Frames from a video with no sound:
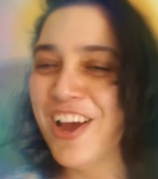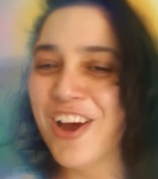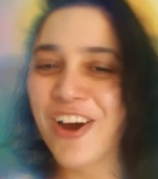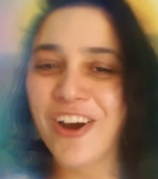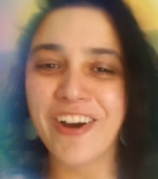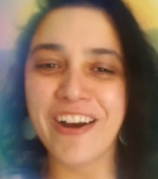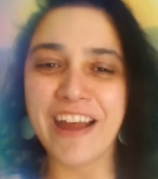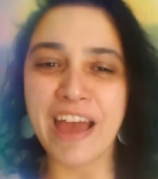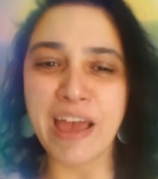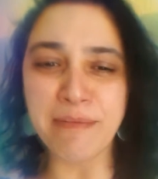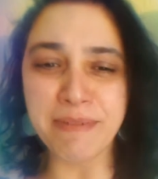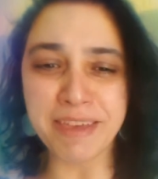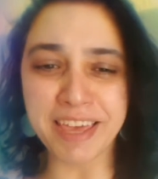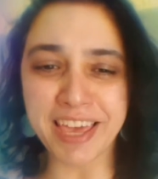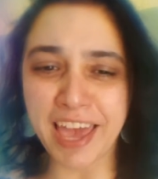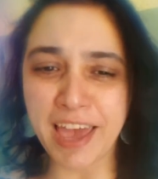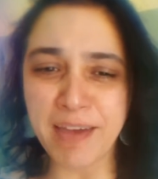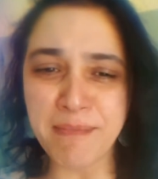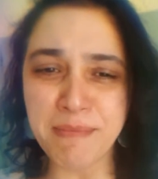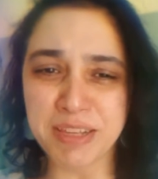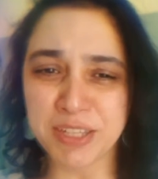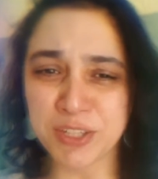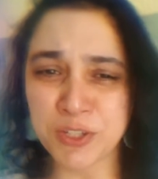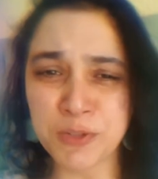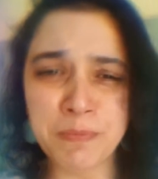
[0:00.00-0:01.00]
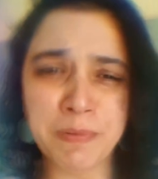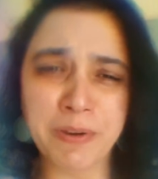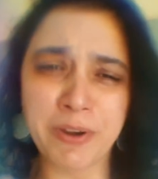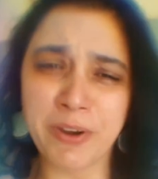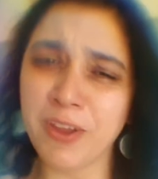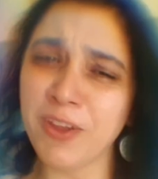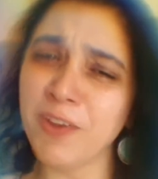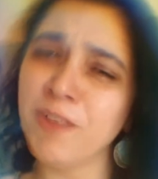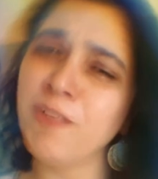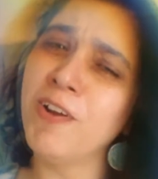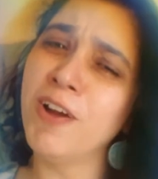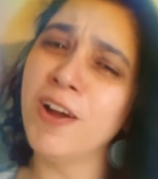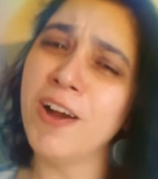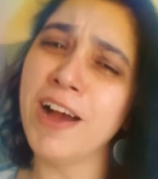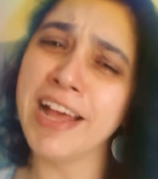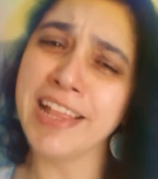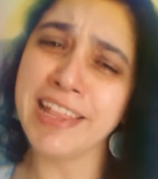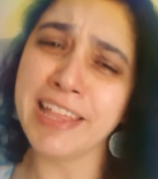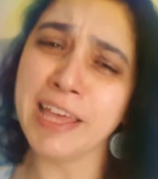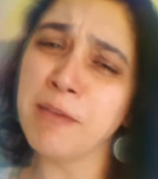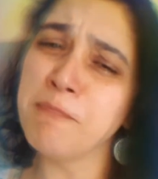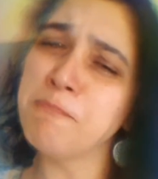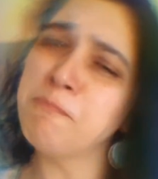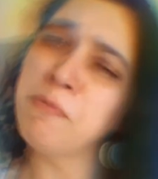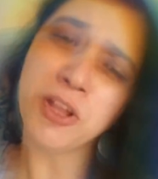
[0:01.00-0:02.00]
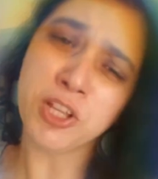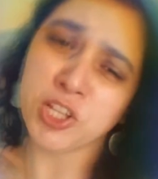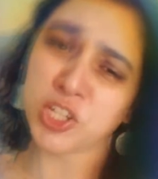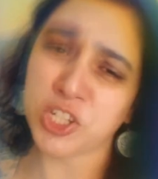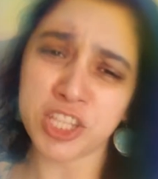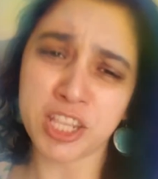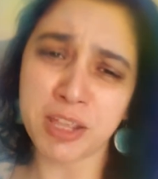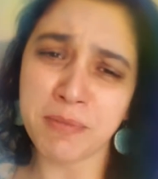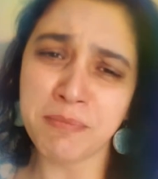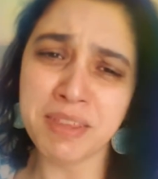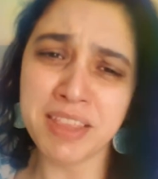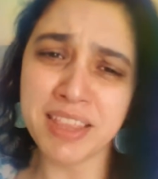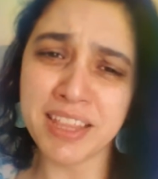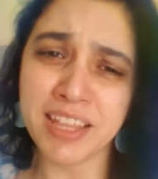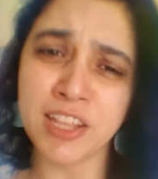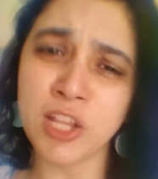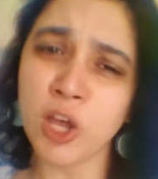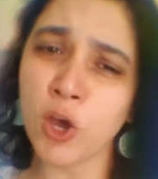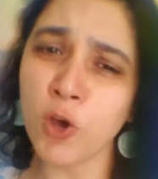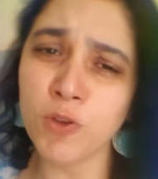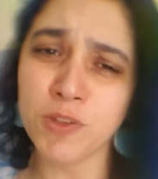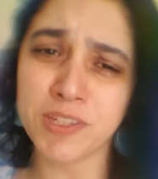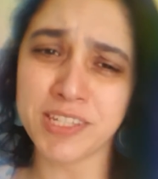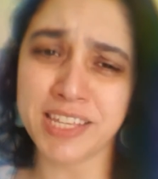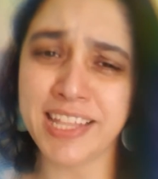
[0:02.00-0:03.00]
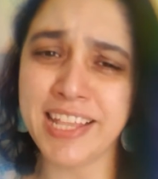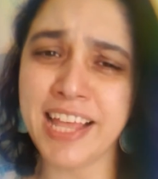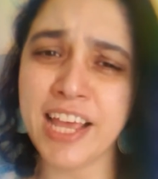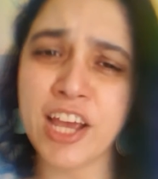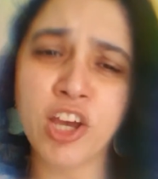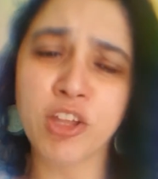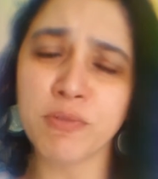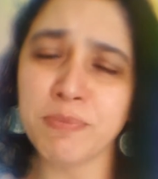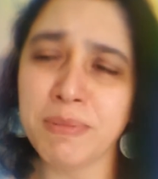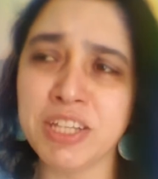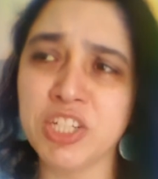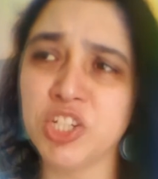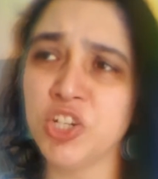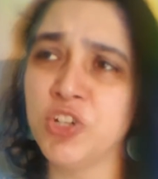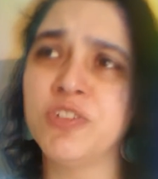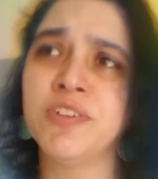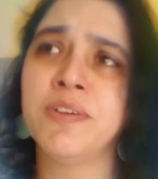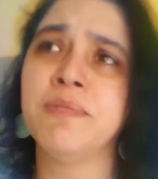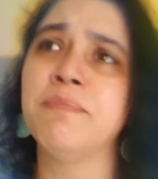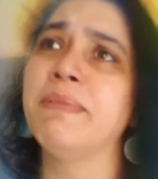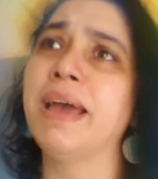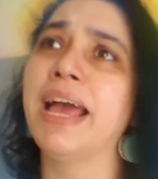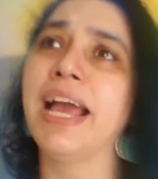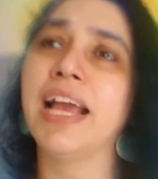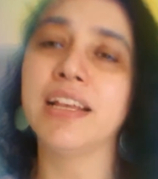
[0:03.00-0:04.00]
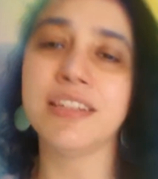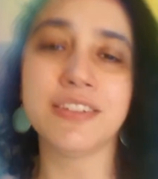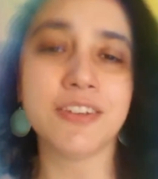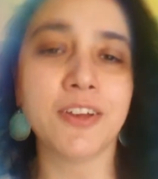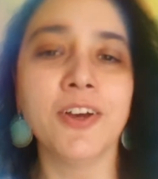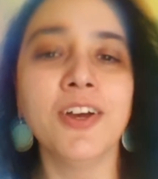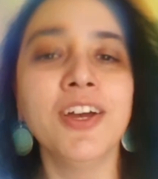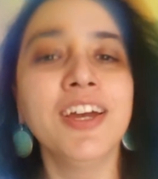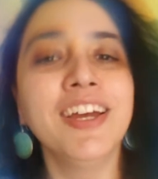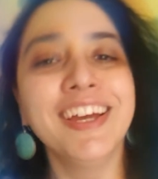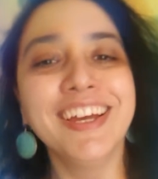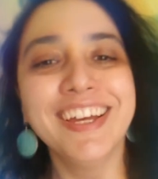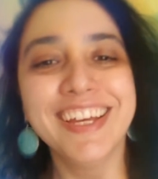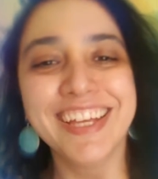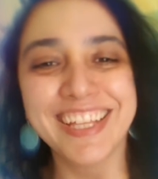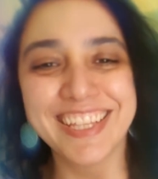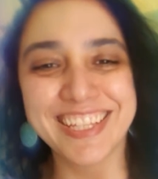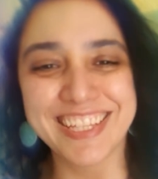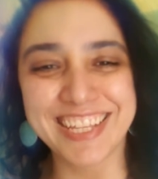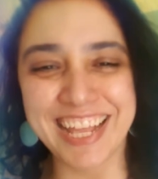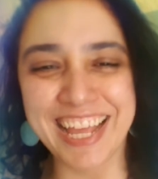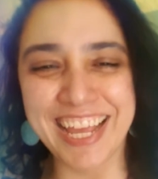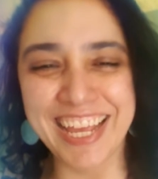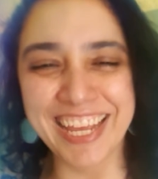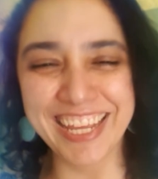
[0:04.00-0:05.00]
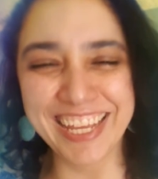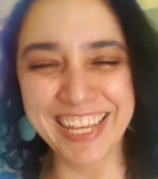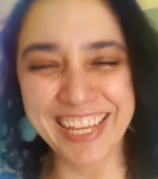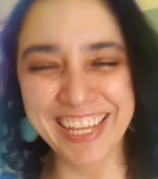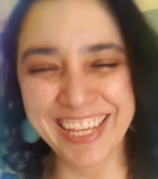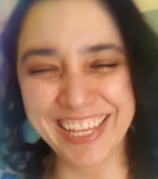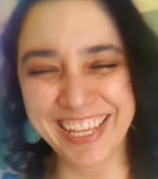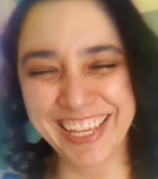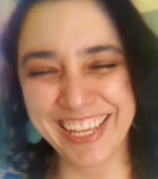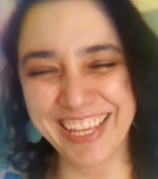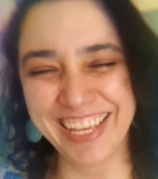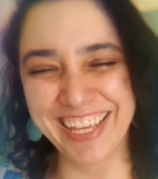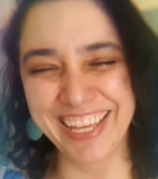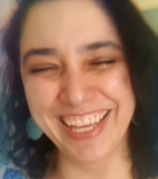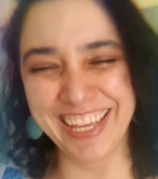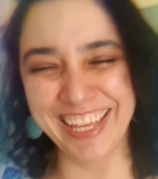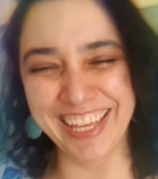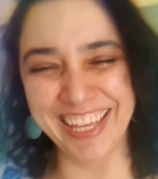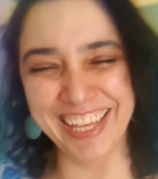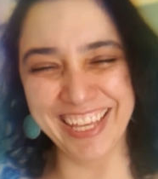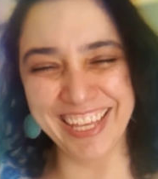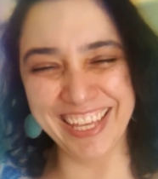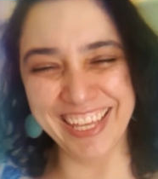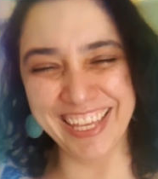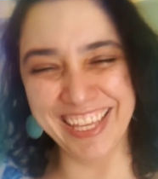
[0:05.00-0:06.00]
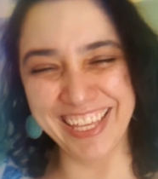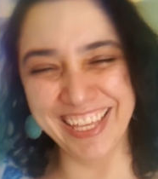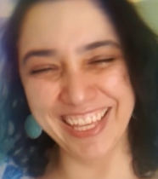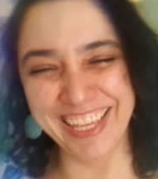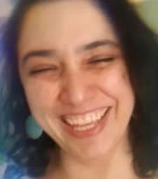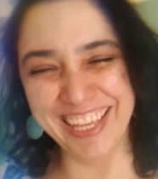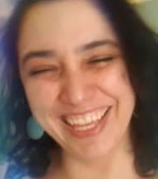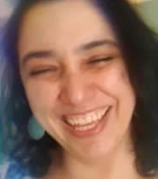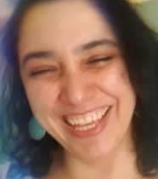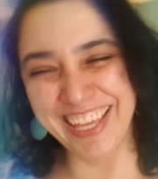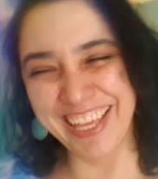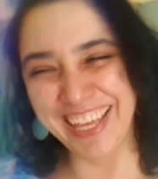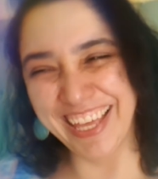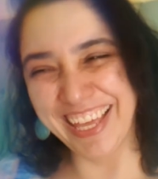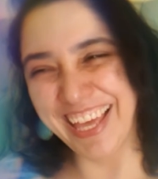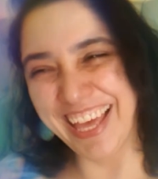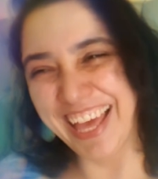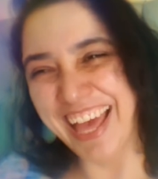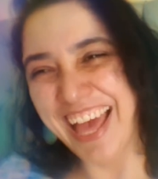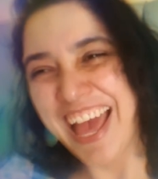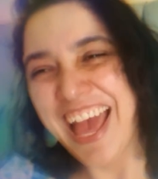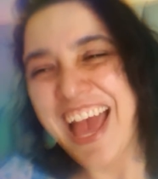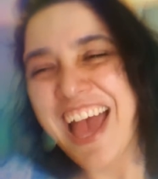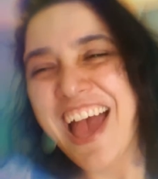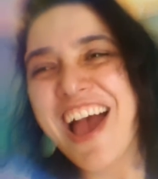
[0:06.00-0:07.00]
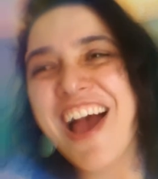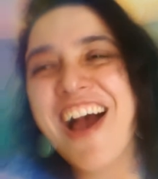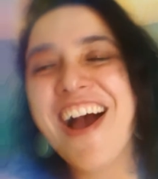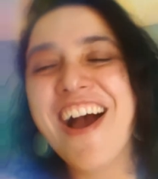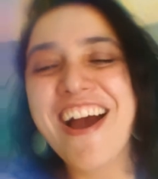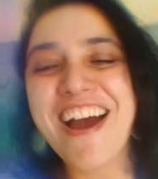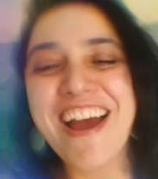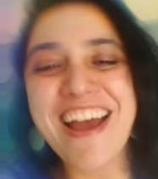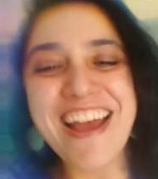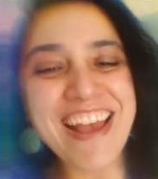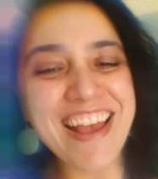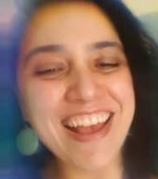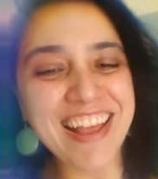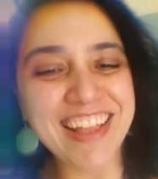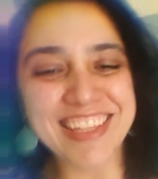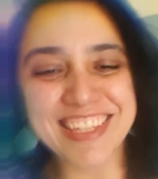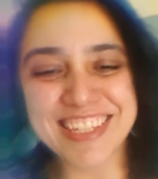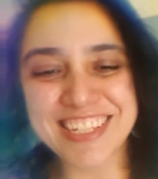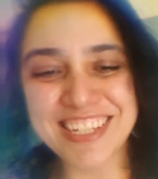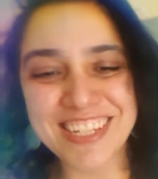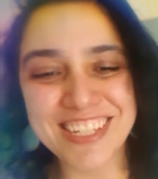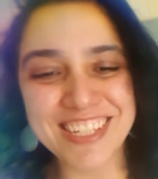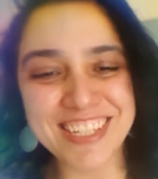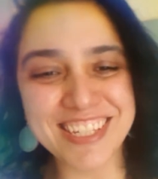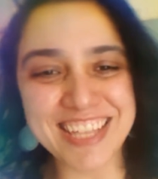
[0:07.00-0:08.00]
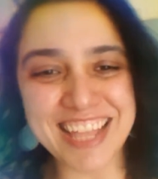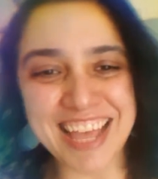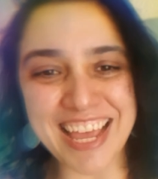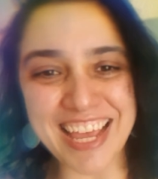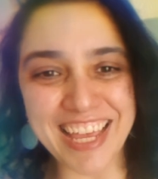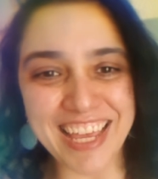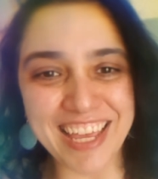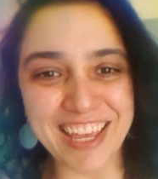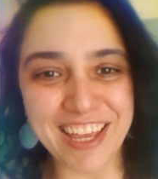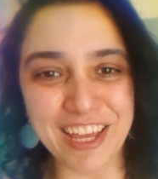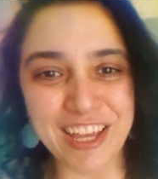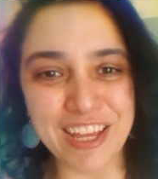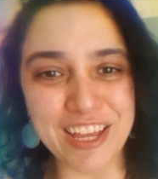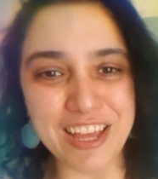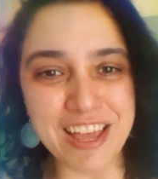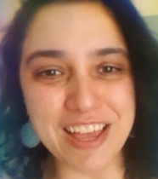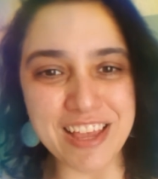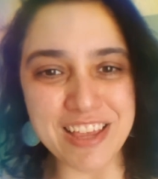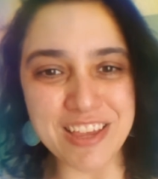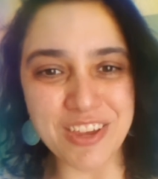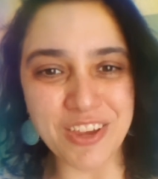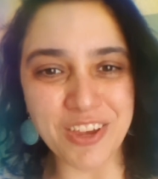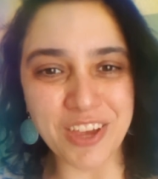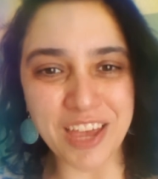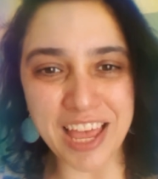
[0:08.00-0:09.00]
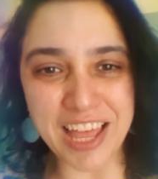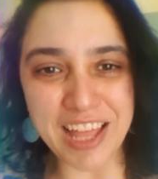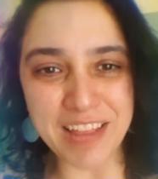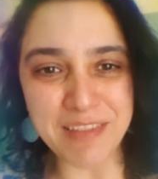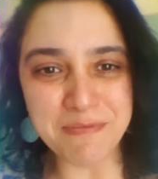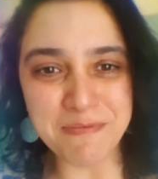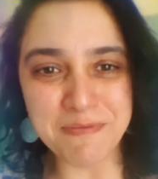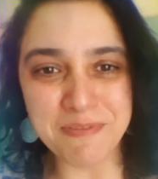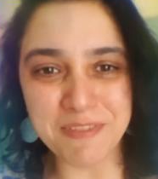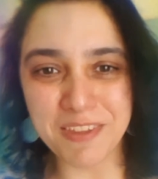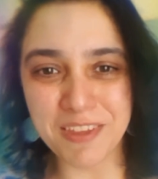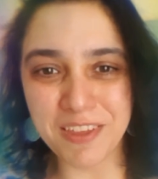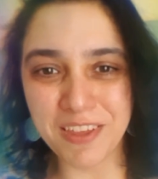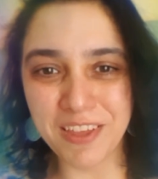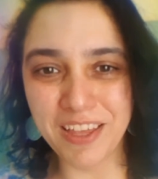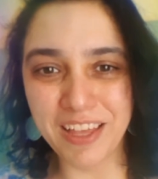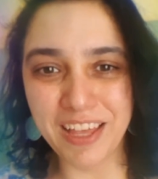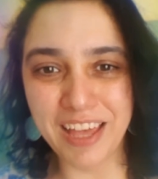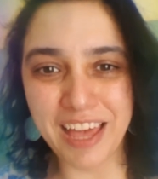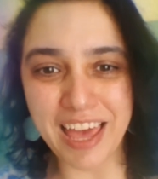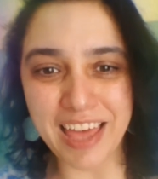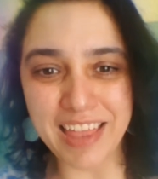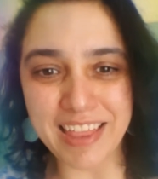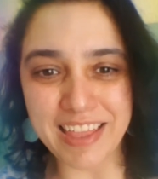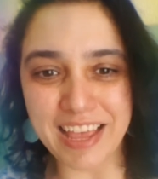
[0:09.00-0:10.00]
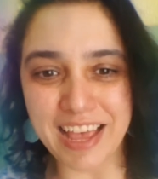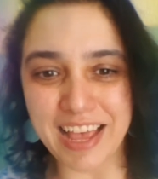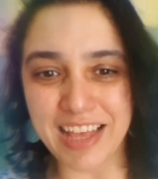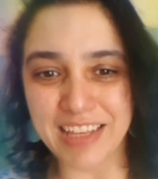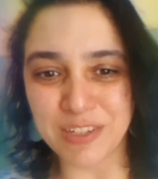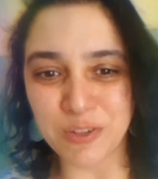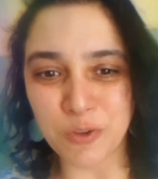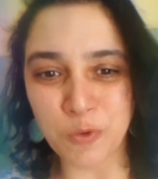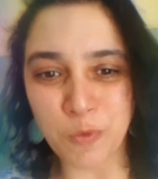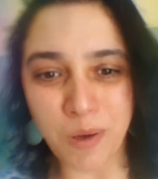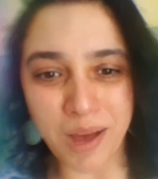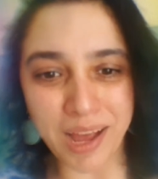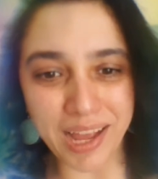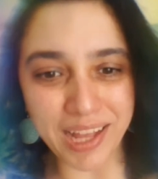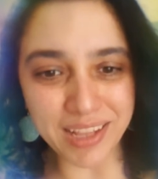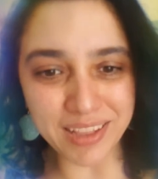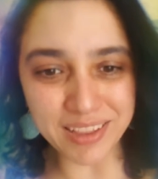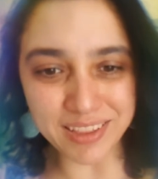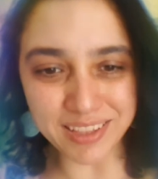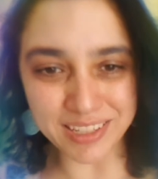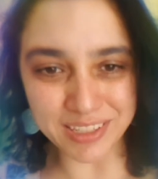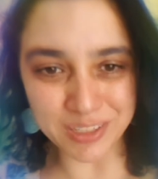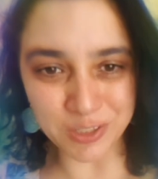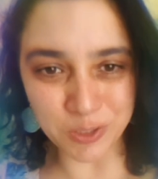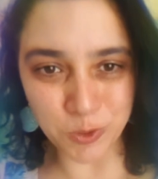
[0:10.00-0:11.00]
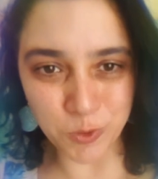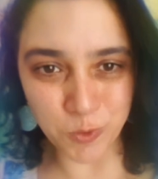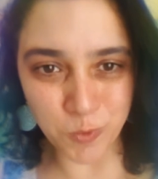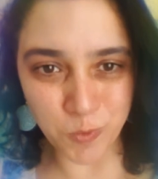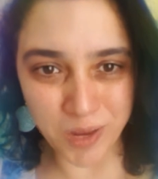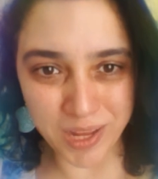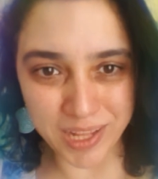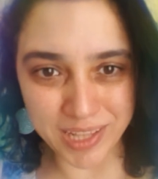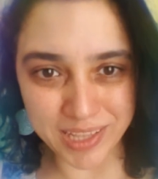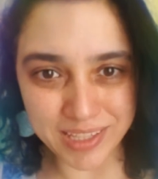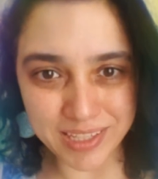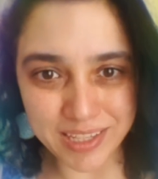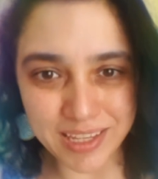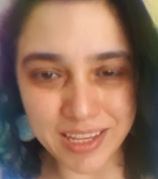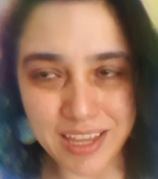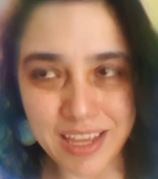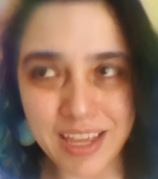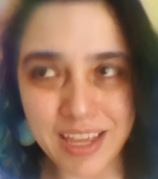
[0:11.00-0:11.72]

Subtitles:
Or I became a superhero and I punched them in the nose and I got my children back. So it's like it's just like you can get as wild as you want